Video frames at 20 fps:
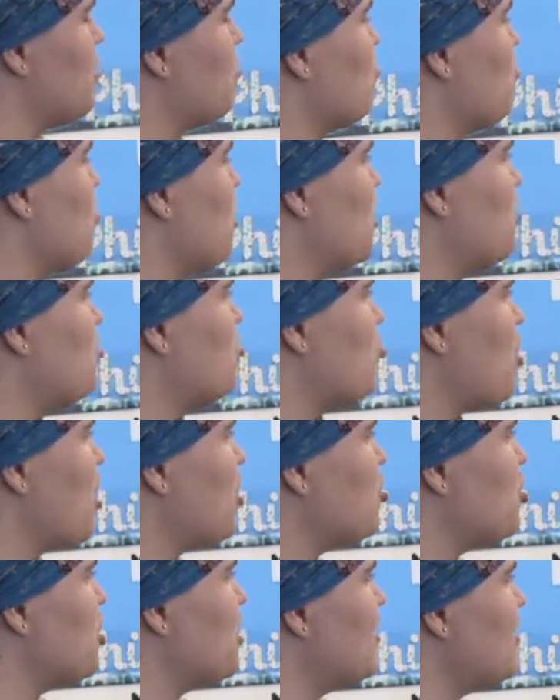3
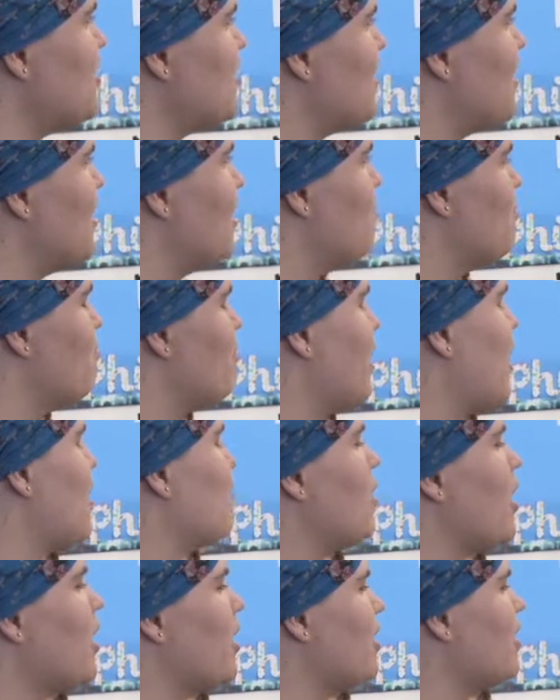instructions, but
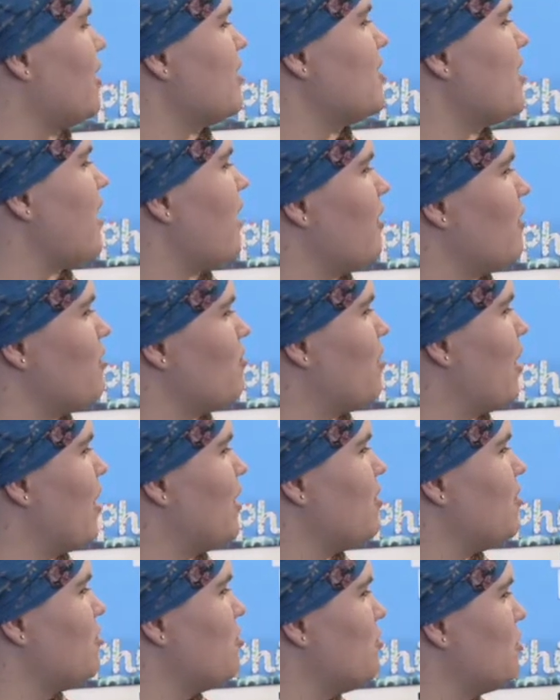I'm not going to tell you how
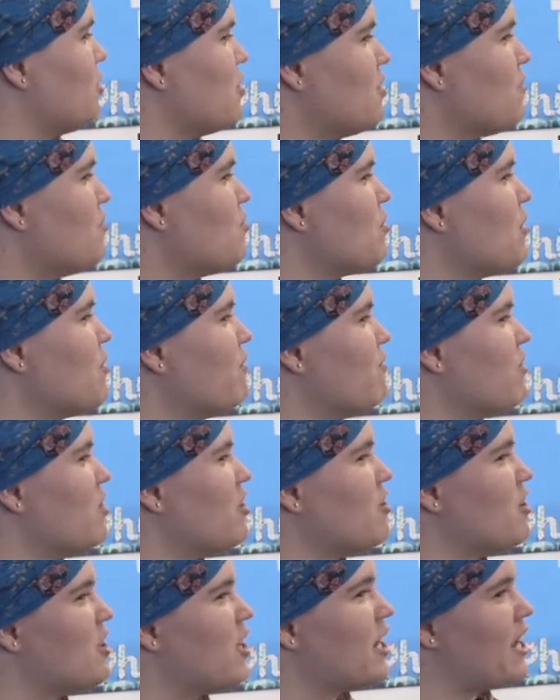to do it. So if you can
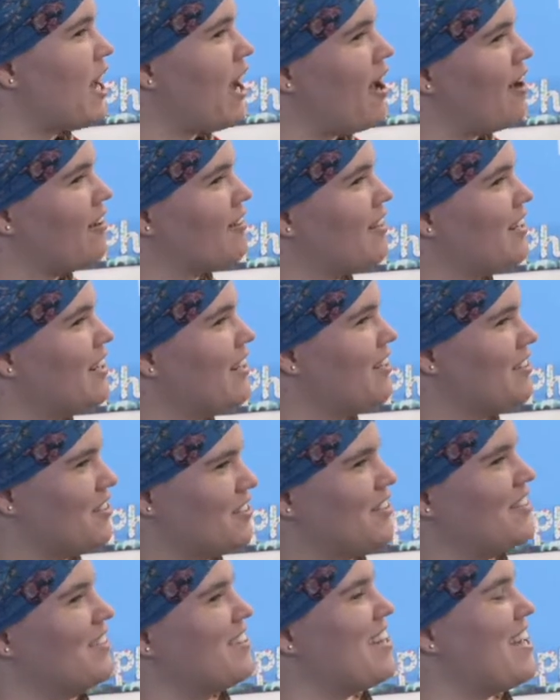figure it out,
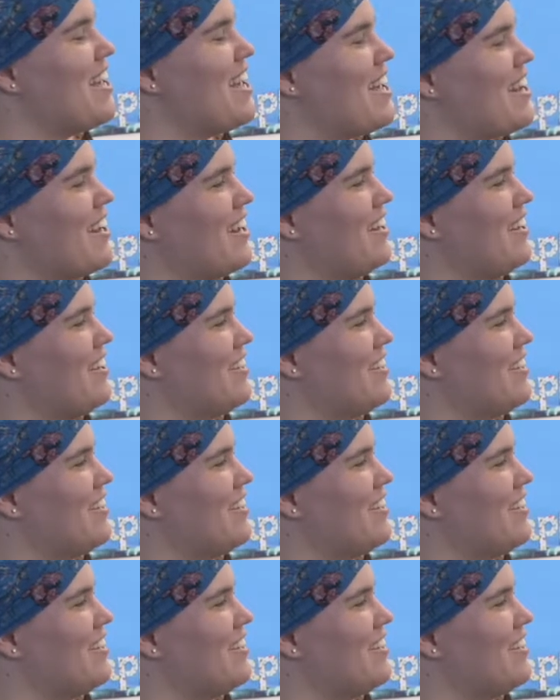then